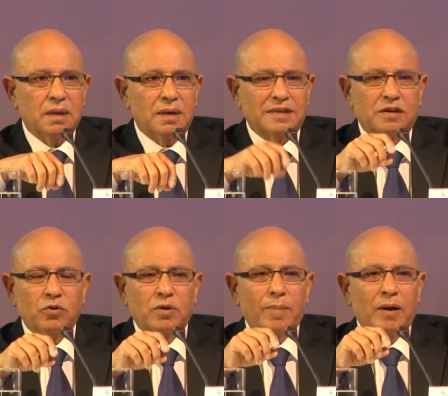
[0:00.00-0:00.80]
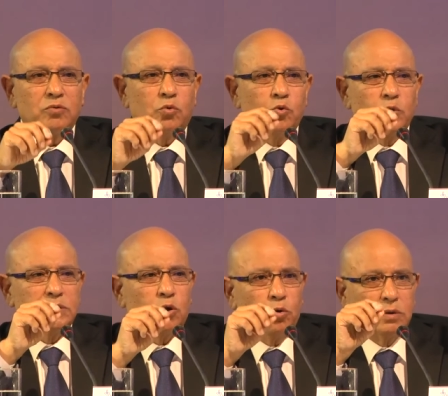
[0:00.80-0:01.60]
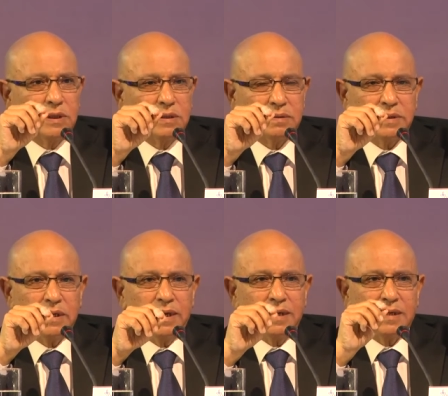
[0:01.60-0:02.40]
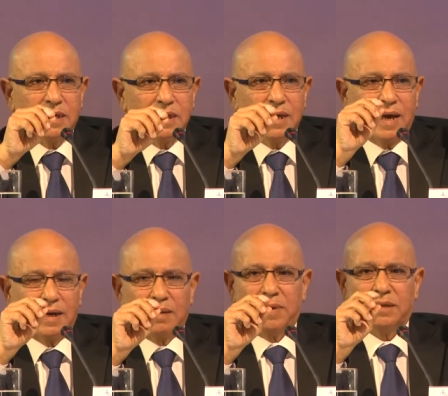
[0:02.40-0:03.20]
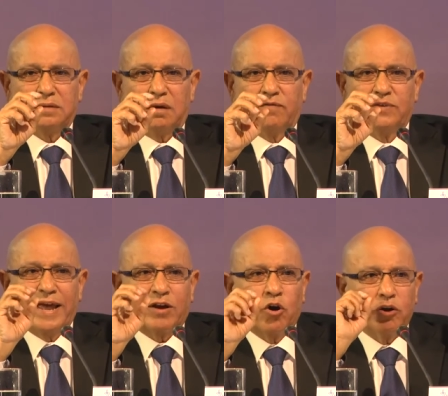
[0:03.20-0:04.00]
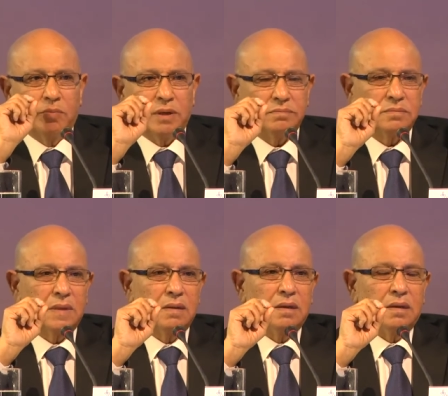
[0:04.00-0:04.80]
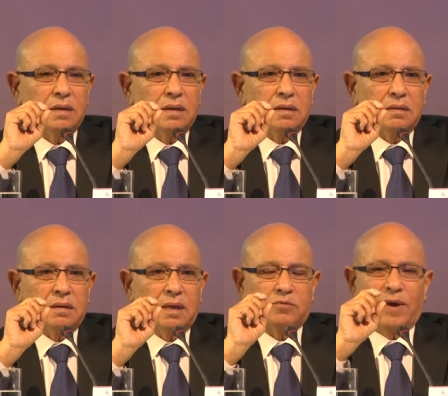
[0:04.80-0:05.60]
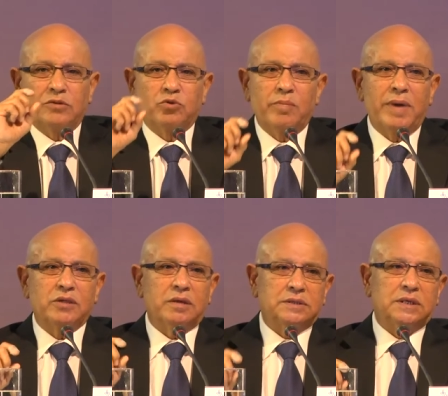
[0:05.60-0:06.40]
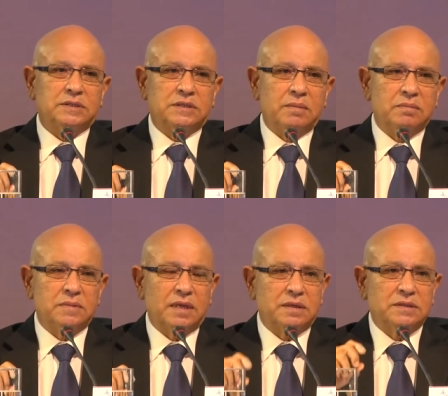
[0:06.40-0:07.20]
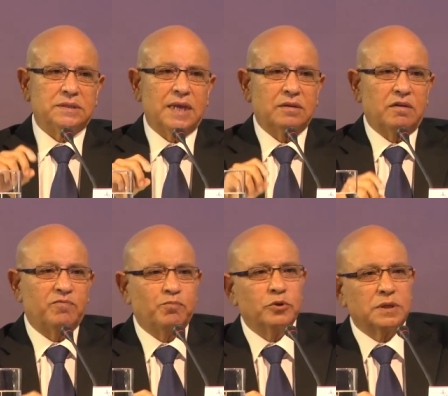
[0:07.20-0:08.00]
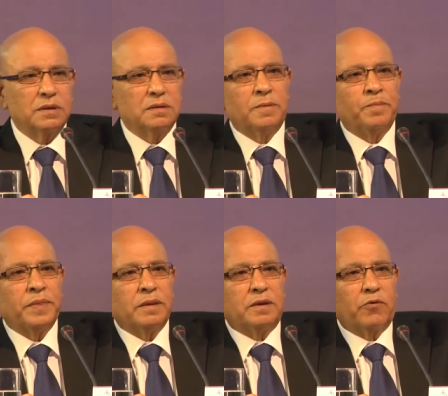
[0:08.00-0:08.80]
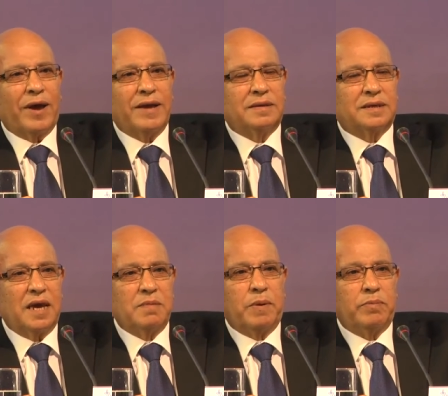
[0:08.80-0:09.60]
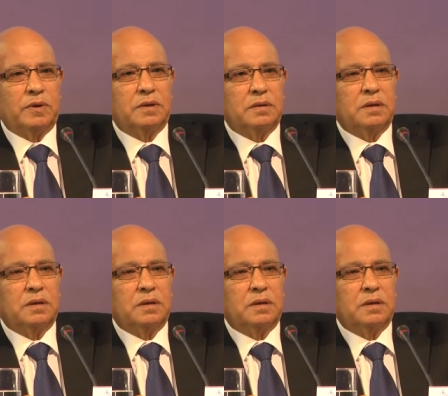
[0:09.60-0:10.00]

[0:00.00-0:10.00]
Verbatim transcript: Let's look about who is holding key element of the economy. And try to imagine a system that instead of putting the right capable